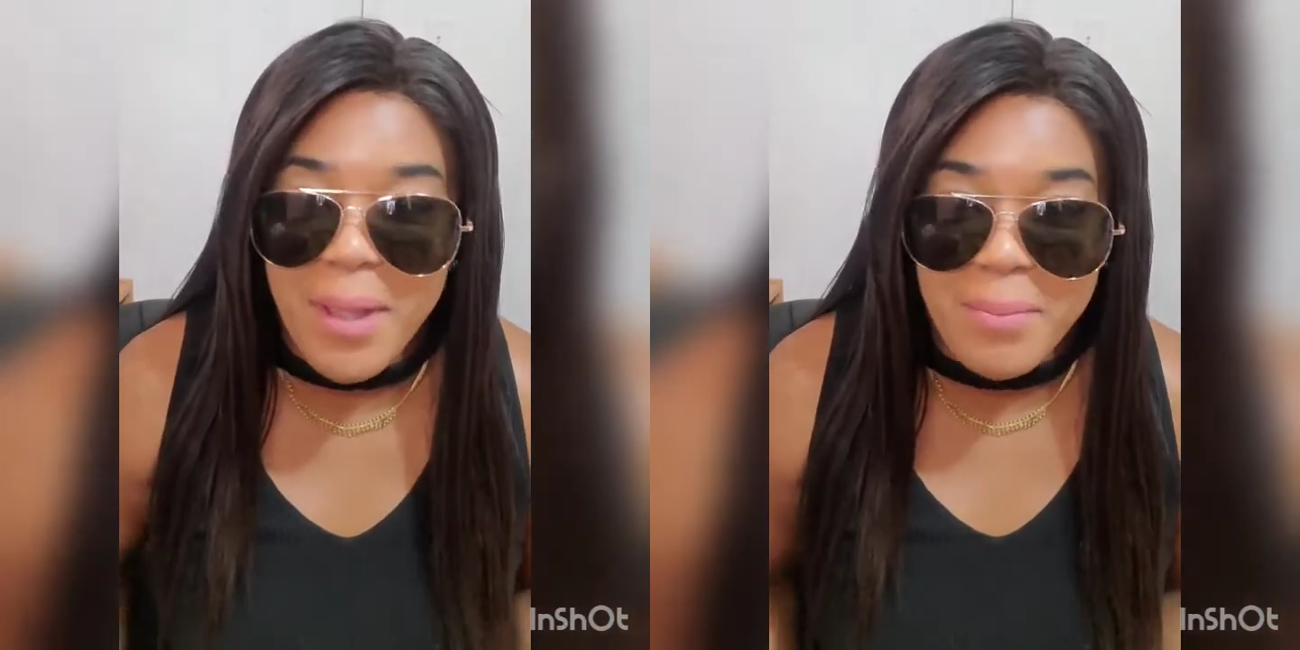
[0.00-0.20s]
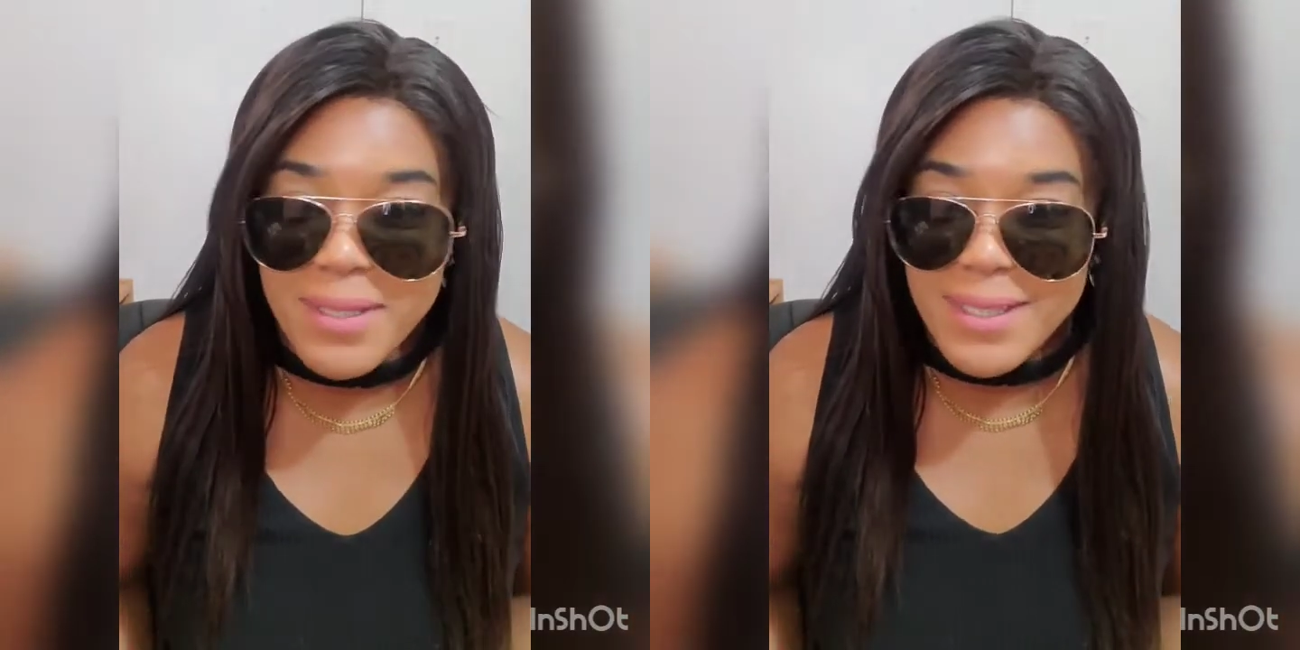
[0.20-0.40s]

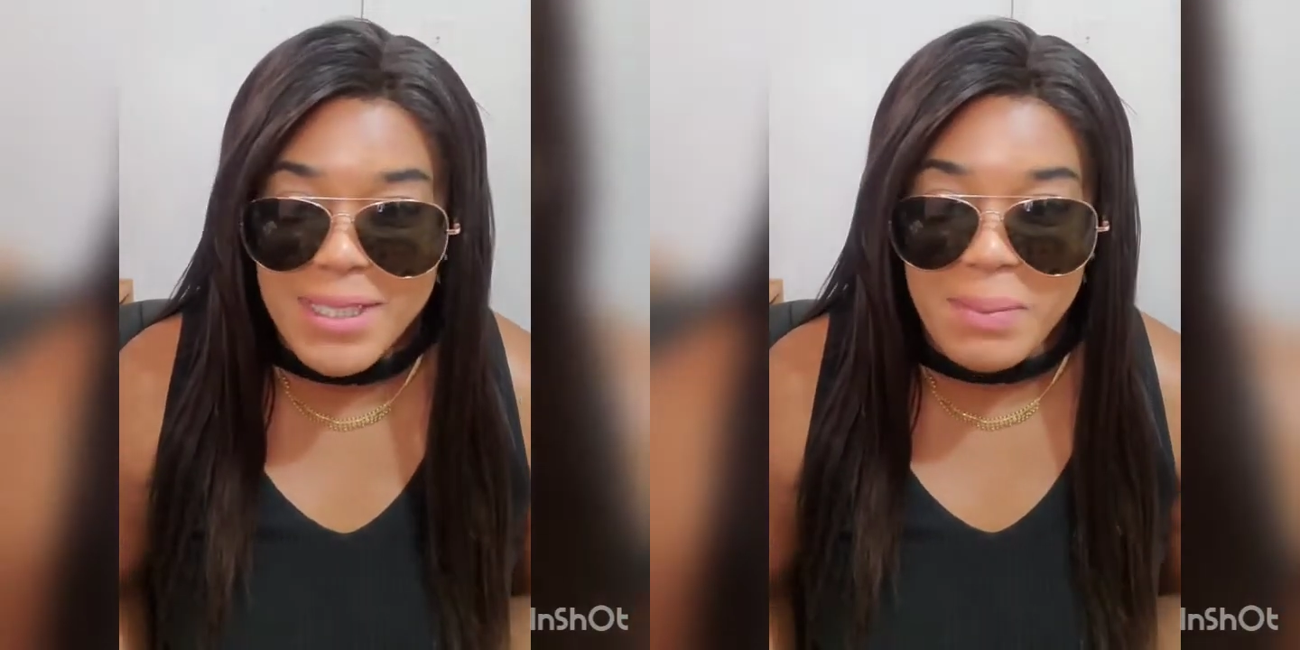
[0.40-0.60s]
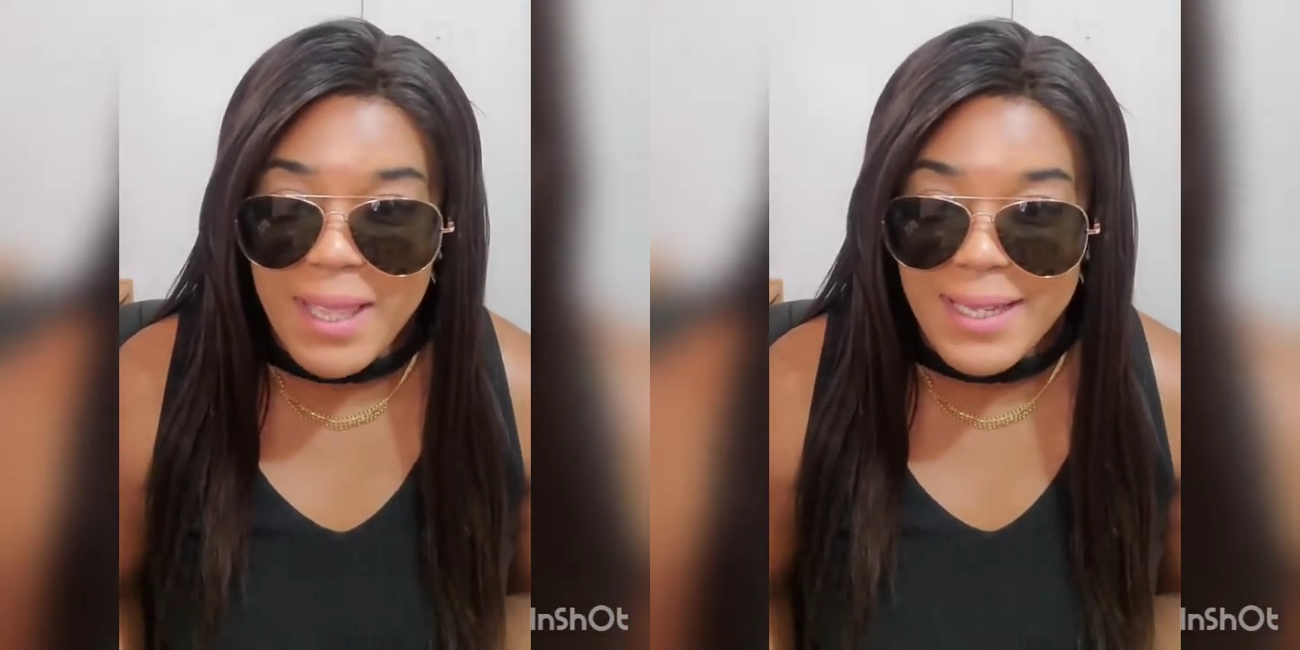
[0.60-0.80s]
my
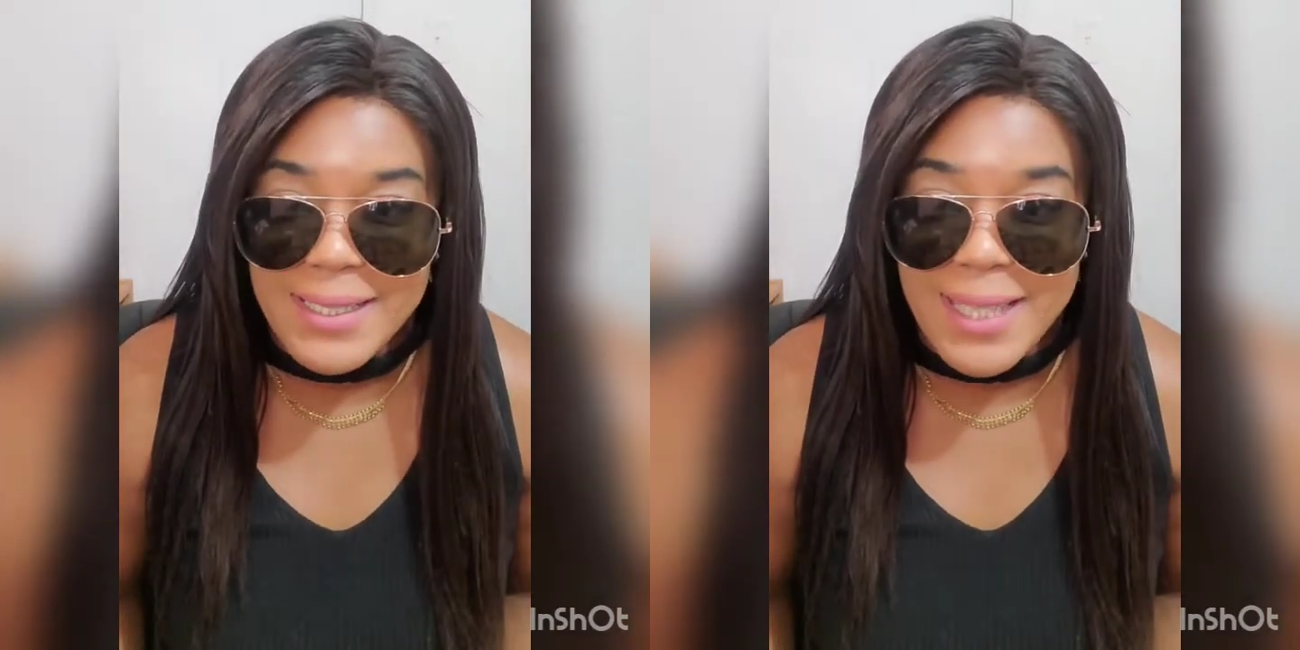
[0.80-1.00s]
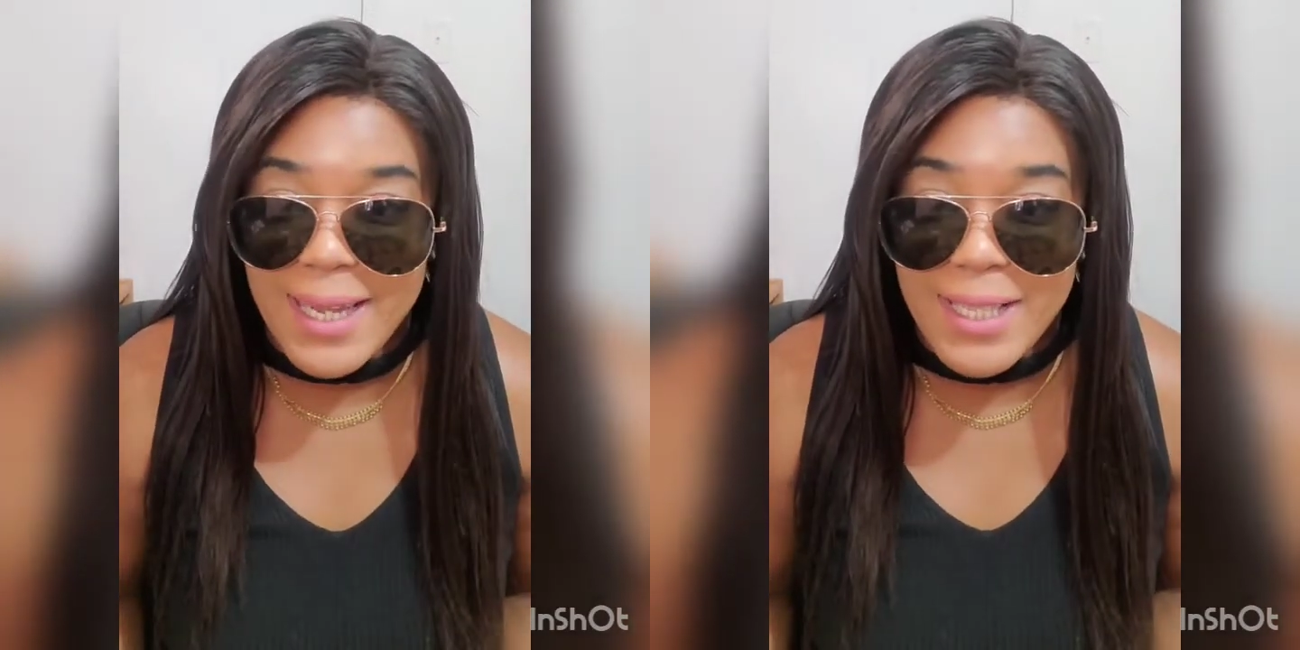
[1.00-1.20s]
business plan as yet.